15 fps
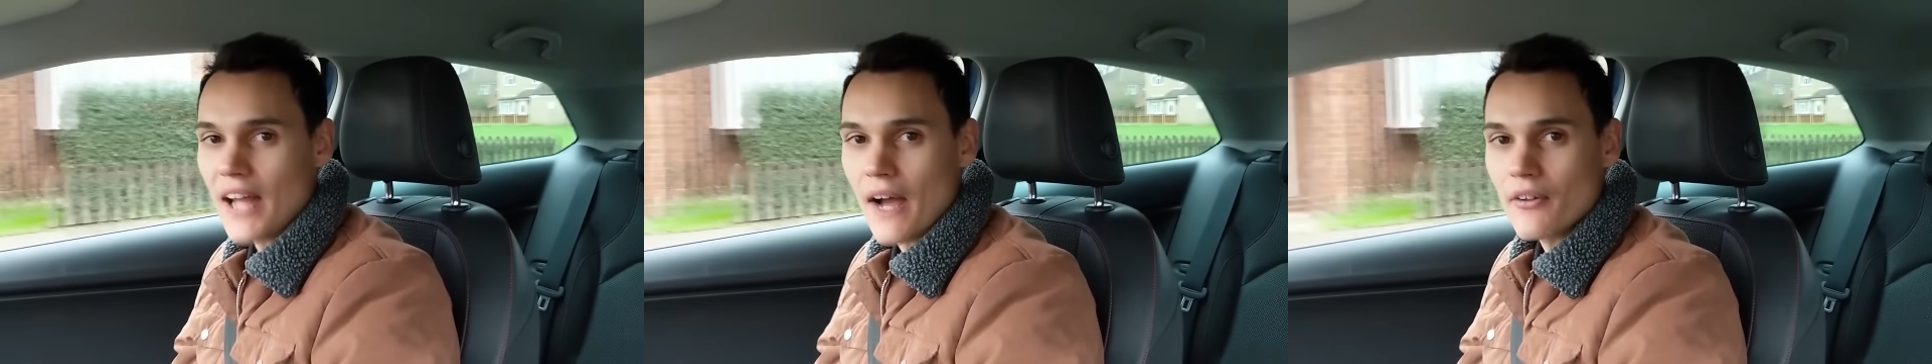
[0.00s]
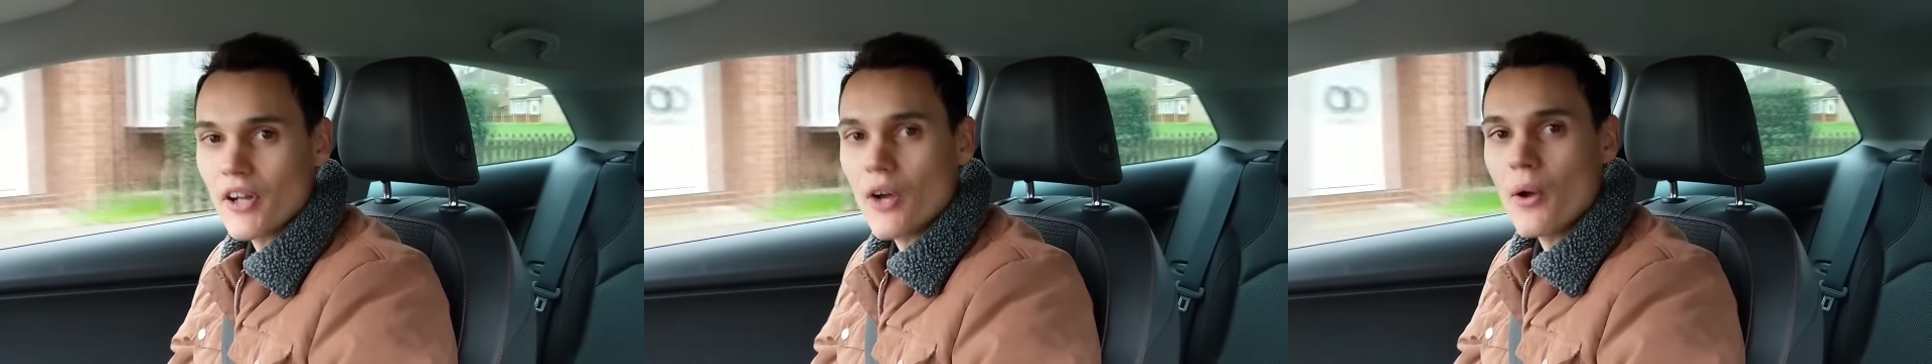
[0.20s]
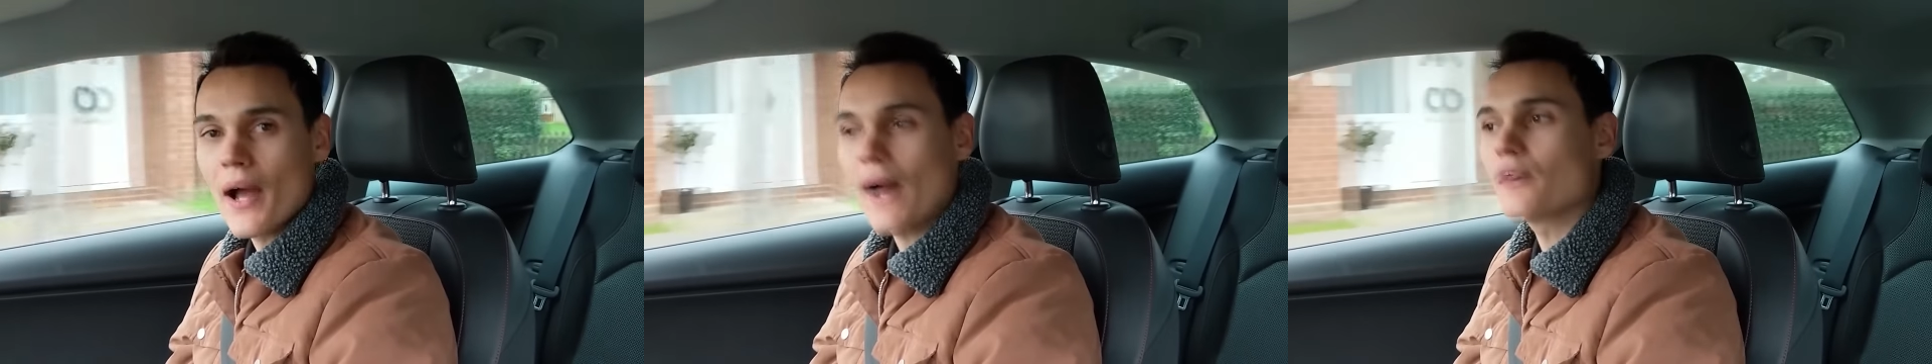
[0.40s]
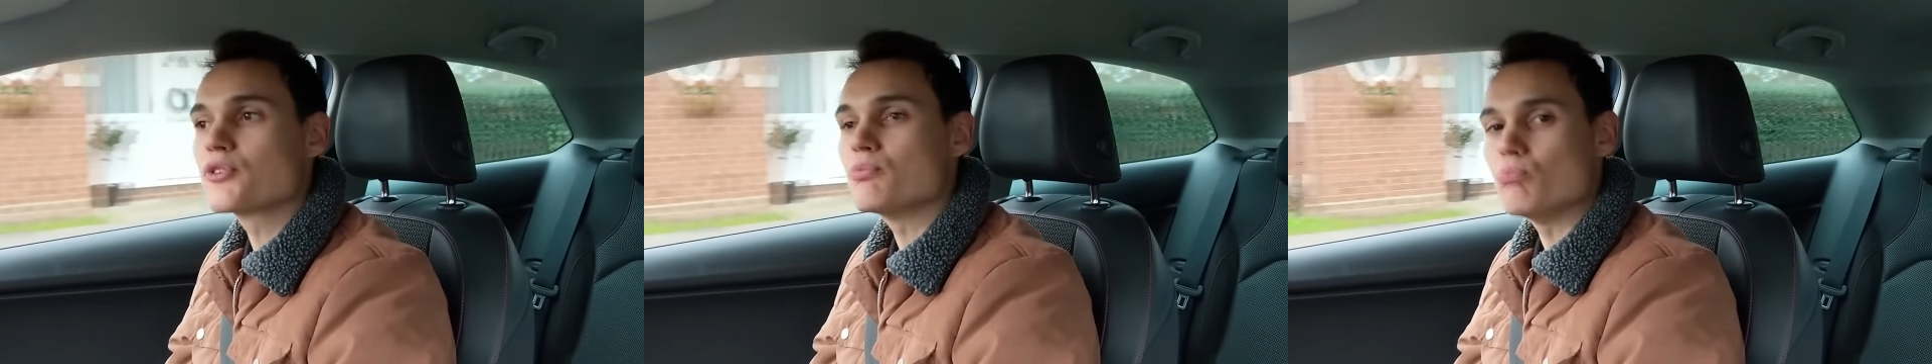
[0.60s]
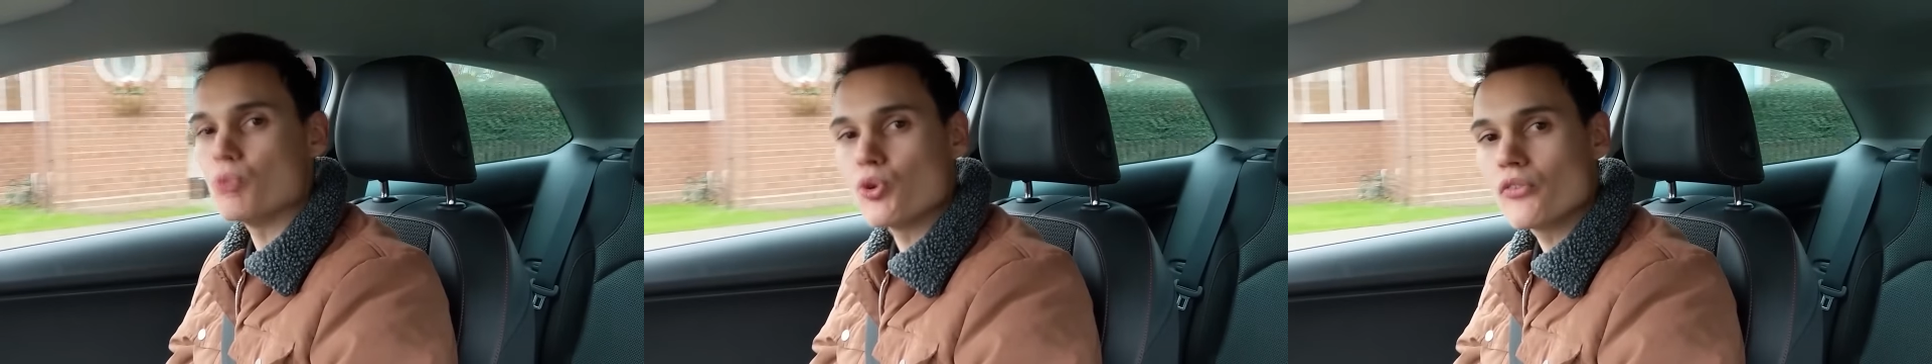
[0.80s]
now know how
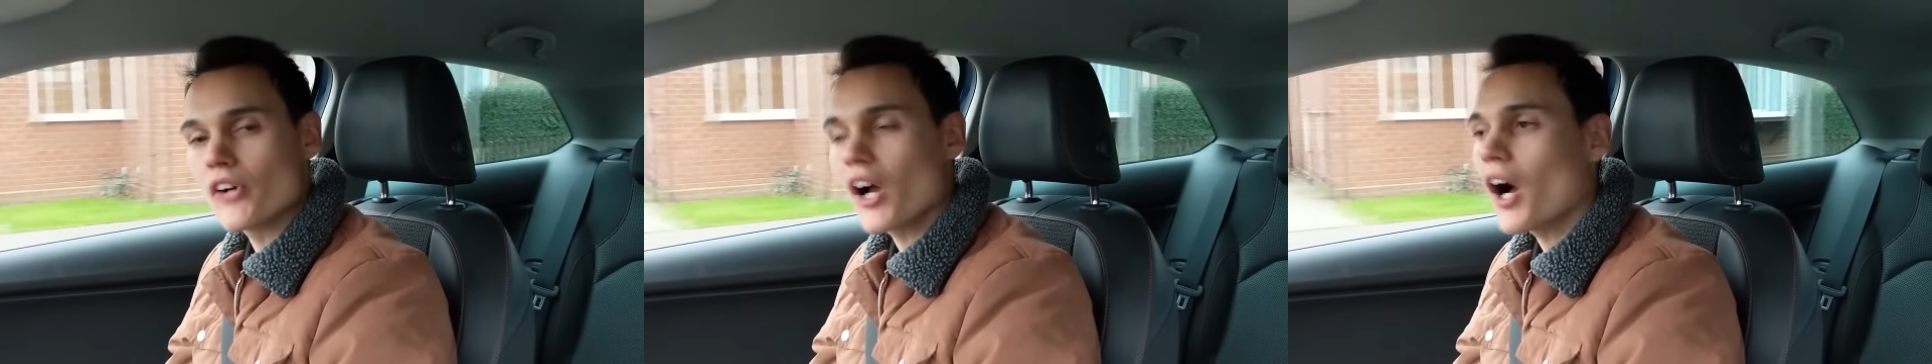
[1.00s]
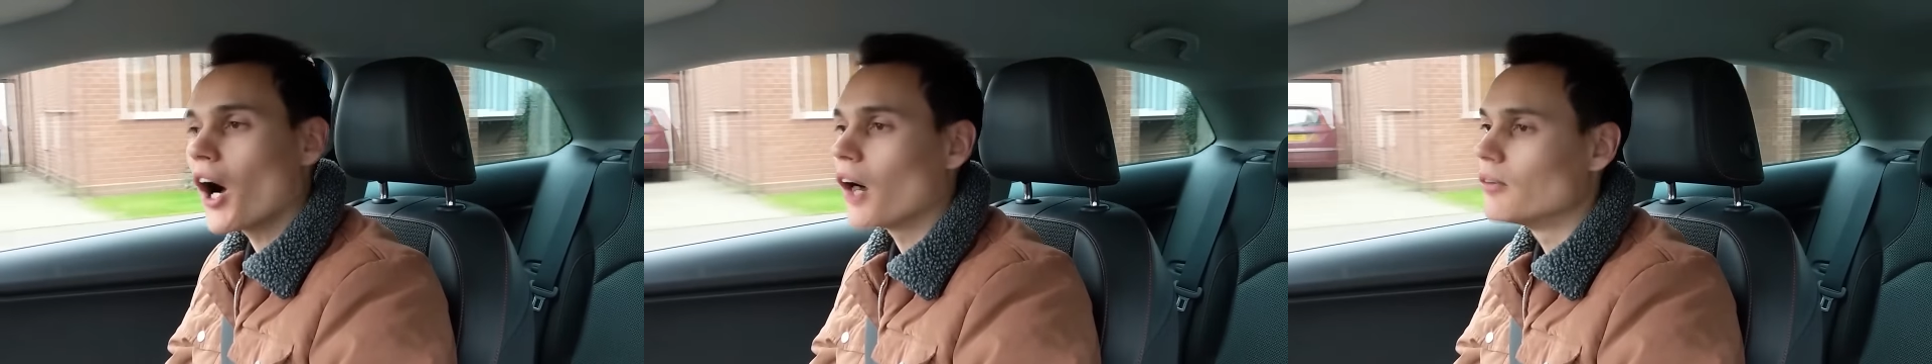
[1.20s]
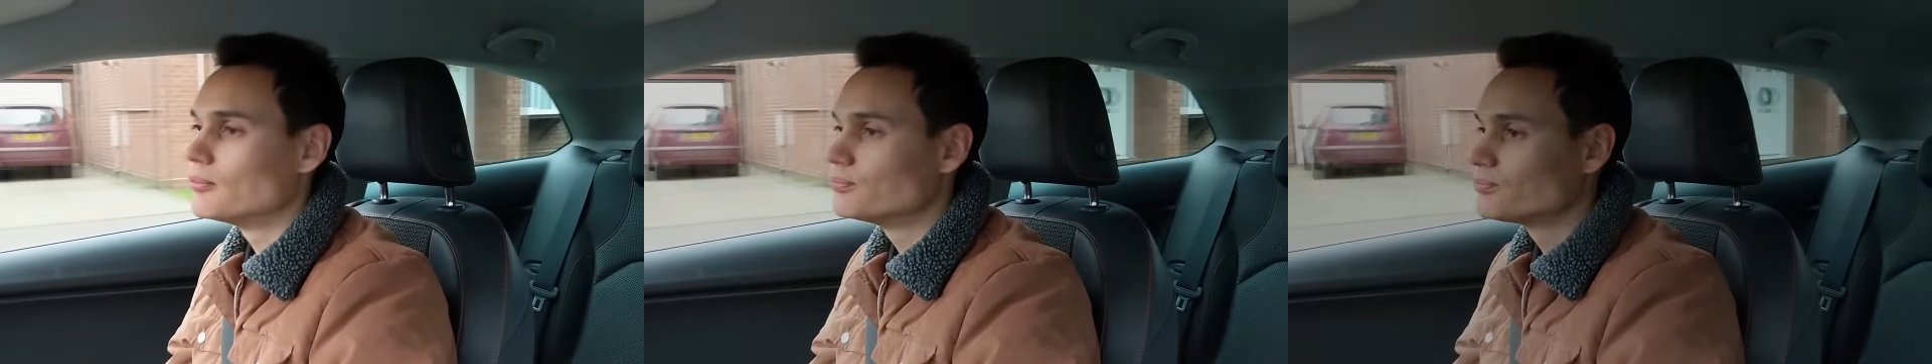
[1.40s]
to move a car.